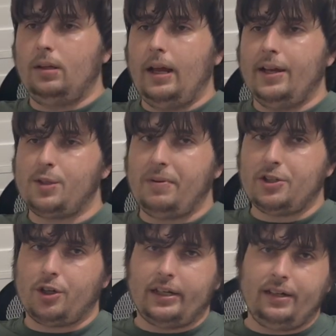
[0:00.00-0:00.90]

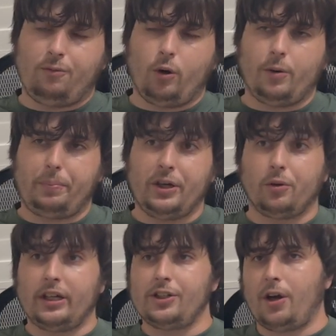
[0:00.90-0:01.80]
especially if we're
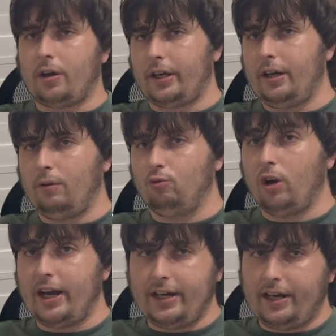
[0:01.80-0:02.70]
purely talking
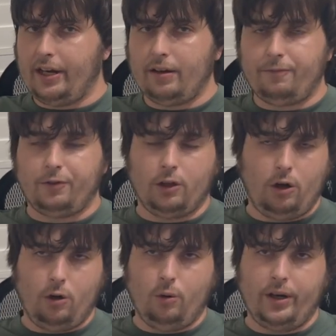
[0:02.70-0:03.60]
writing,
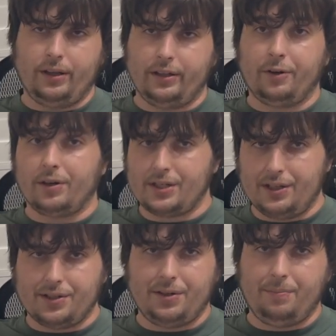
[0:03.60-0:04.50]
flow, and
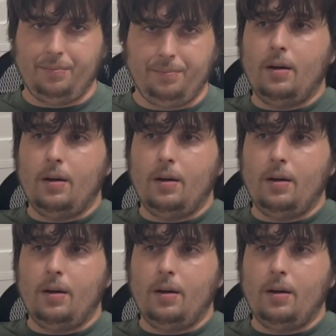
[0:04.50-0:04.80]
lyricism.